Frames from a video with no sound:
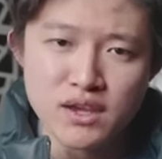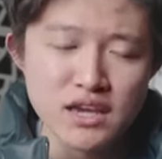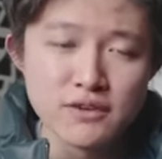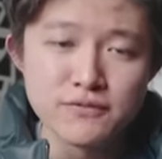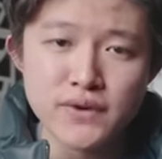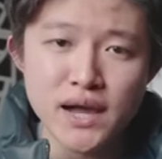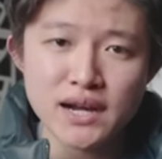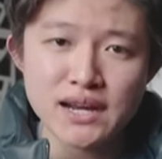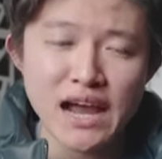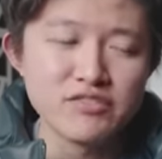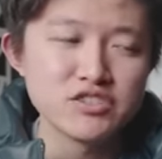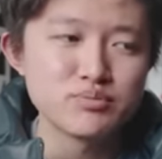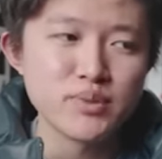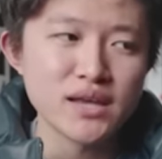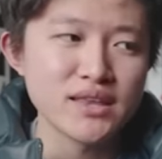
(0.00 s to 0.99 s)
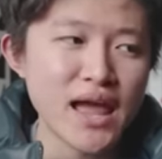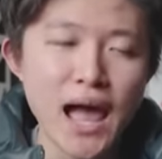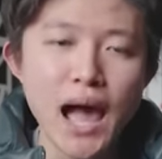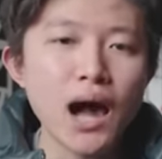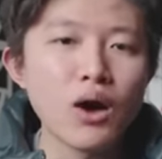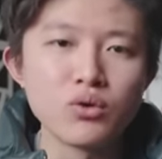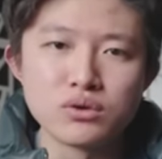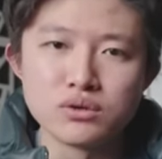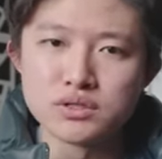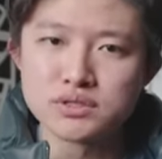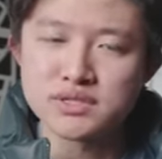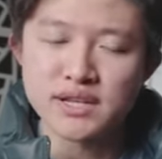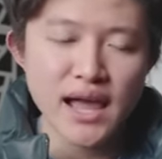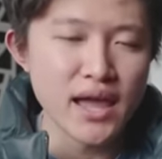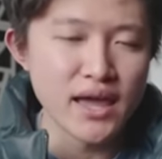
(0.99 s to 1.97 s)
In fact, I've spent
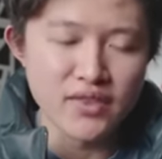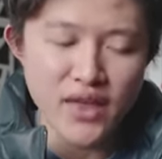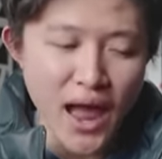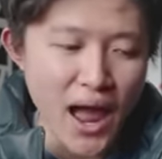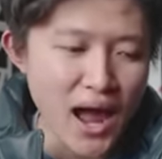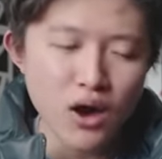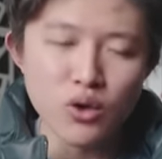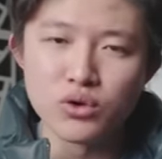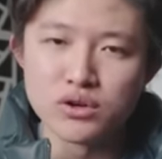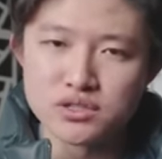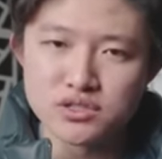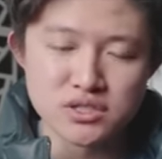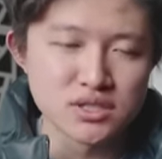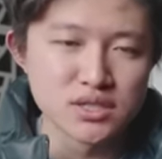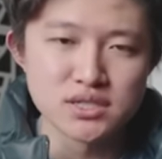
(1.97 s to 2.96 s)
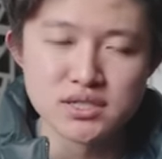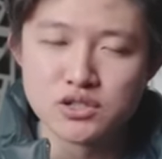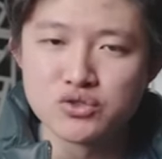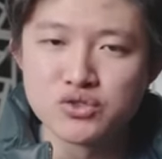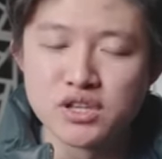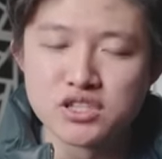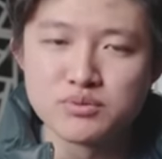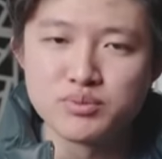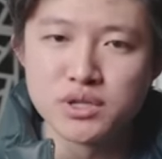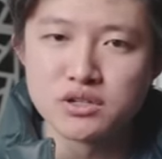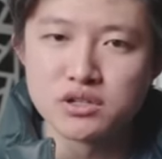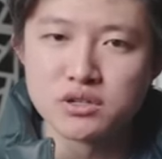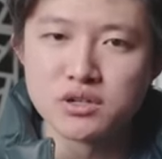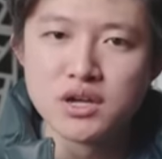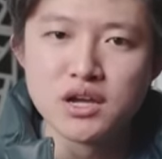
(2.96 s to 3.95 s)
hours and hours just listening to this
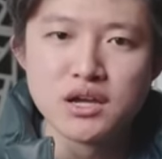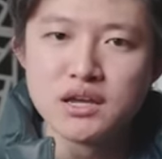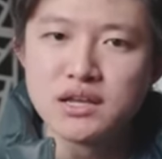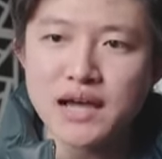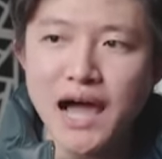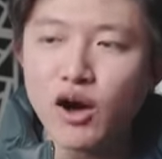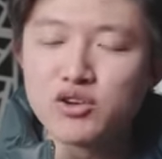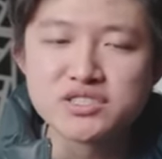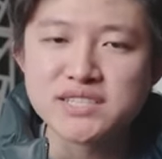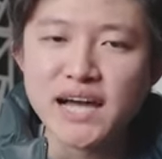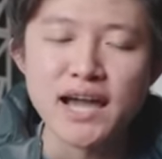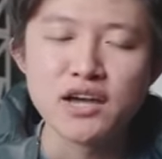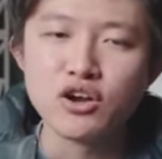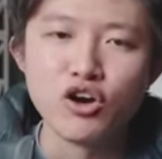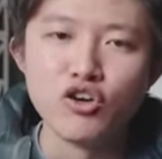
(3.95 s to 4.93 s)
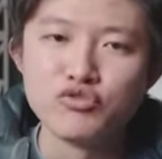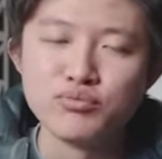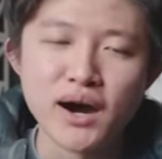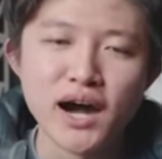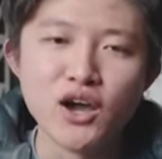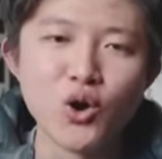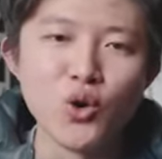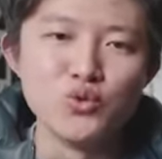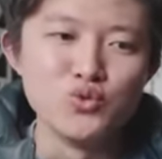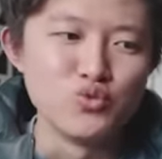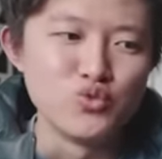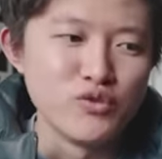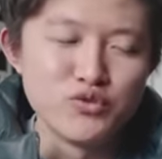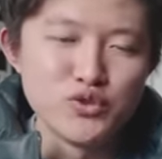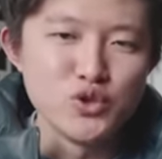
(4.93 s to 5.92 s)
speaker outside of my own
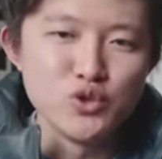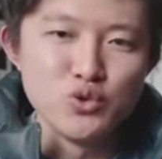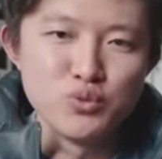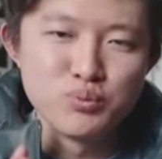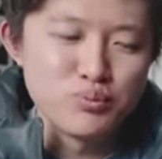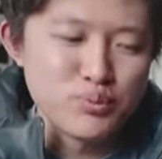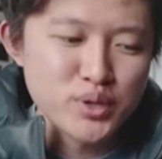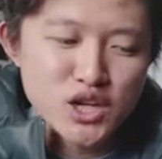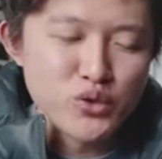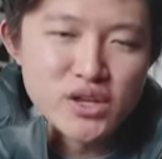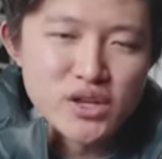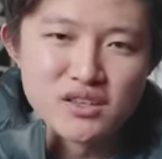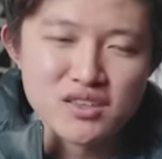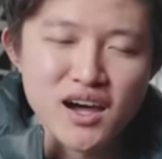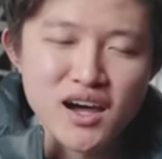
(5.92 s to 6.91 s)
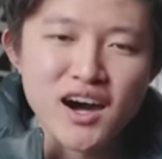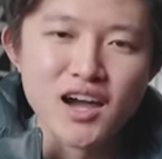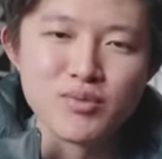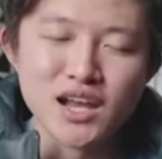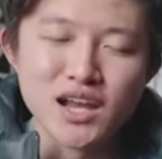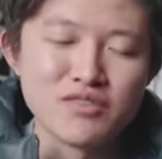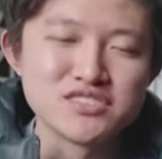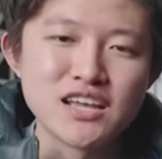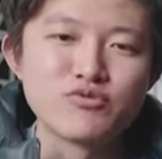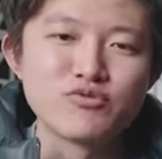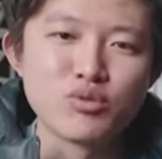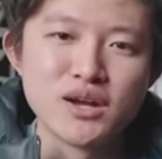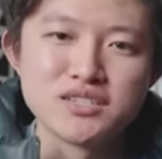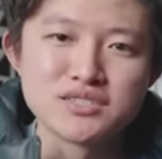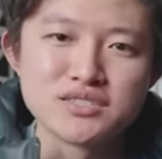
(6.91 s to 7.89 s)
review period time that I've set for
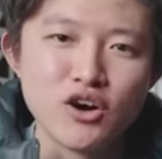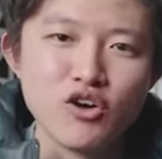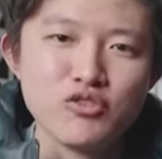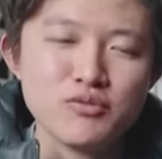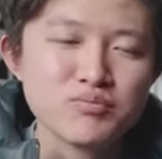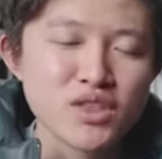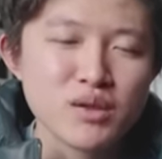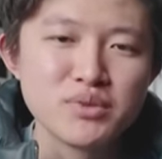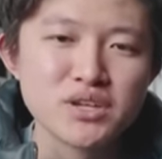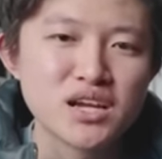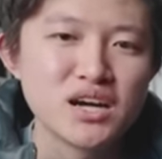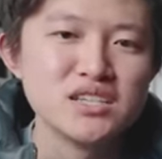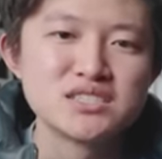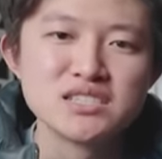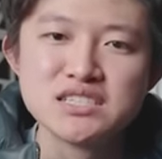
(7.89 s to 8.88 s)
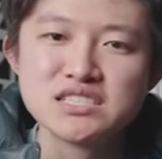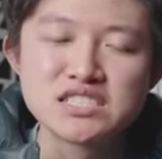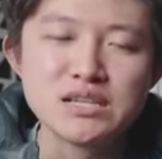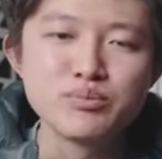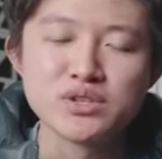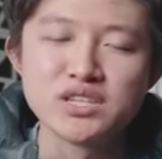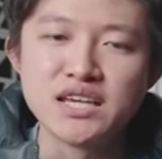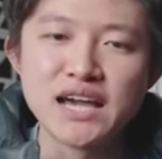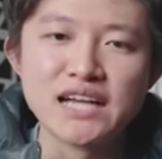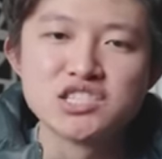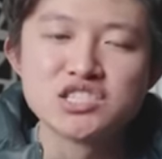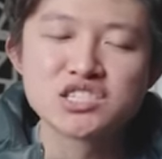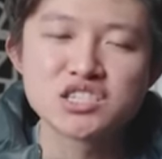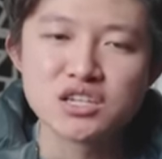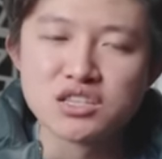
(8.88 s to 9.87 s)
myself, because simply I
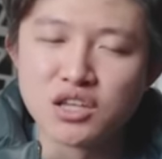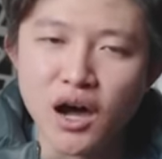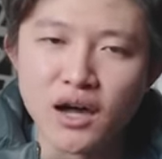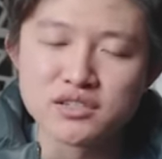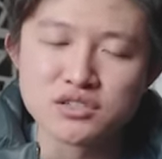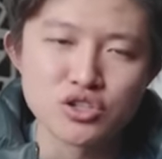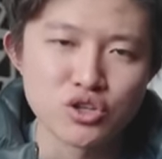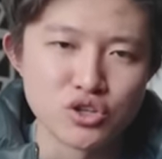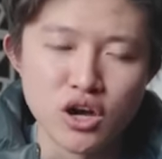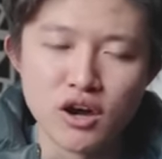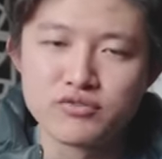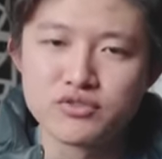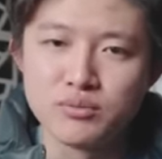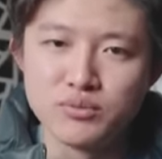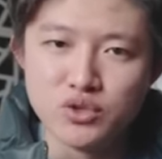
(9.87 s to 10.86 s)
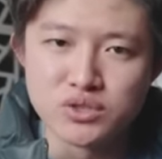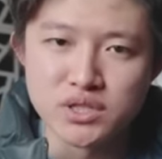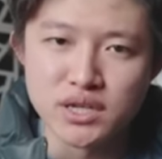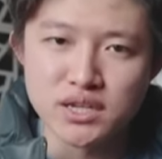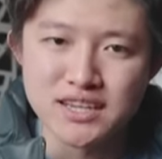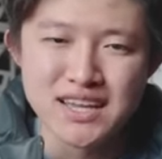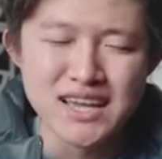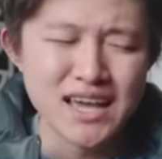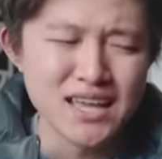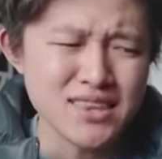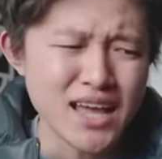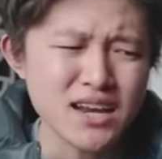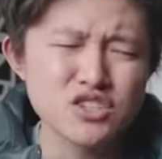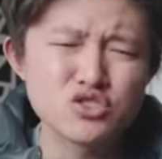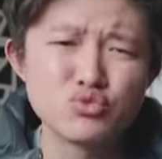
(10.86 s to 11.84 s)
just could not turn off the music. And
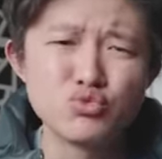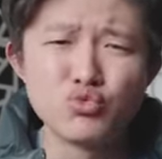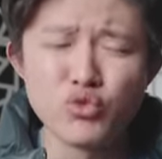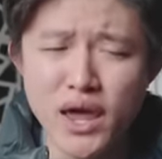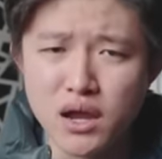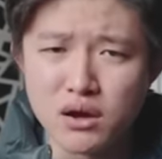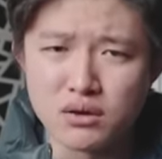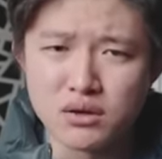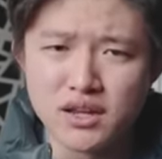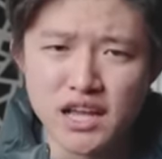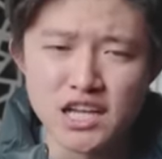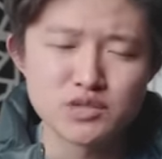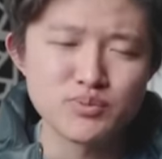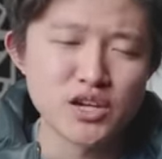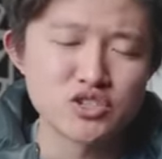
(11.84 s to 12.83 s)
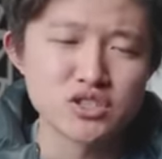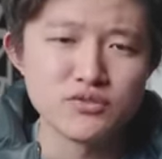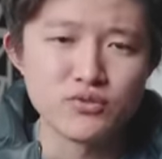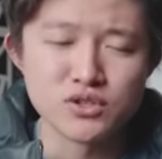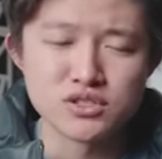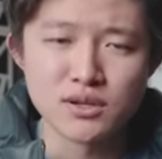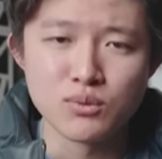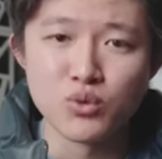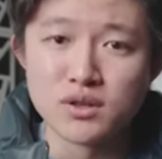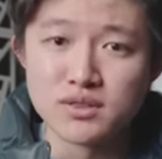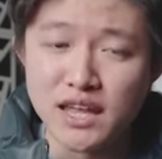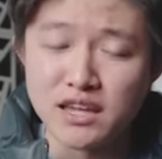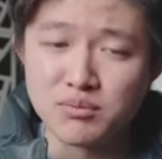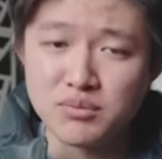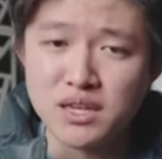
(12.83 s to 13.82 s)
that is rare, especially for someone
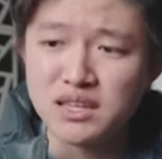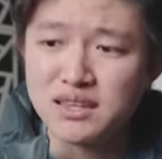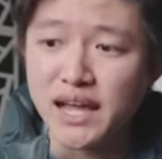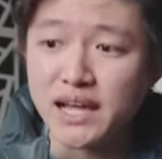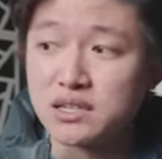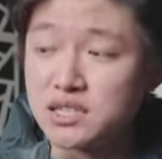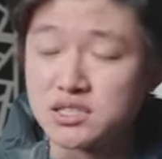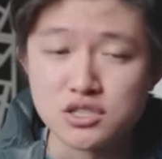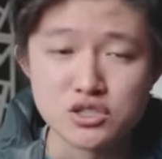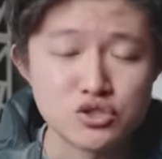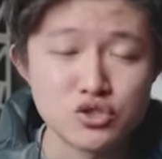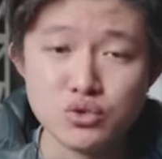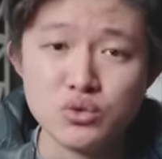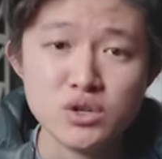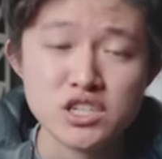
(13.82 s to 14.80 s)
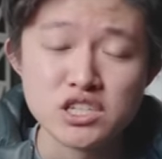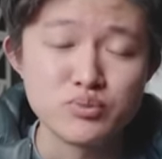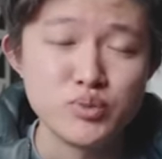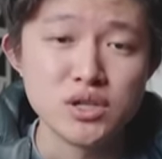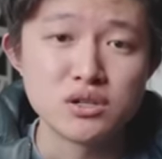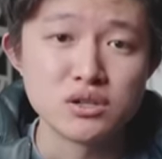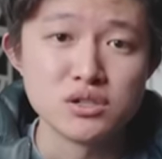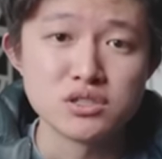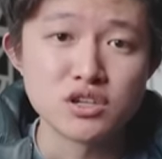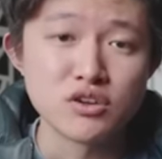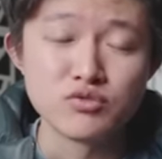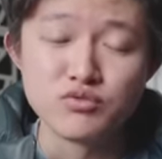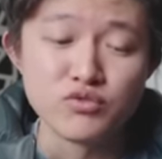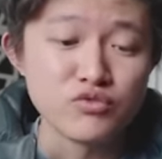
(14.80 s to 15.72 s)
like me that listens to speakers of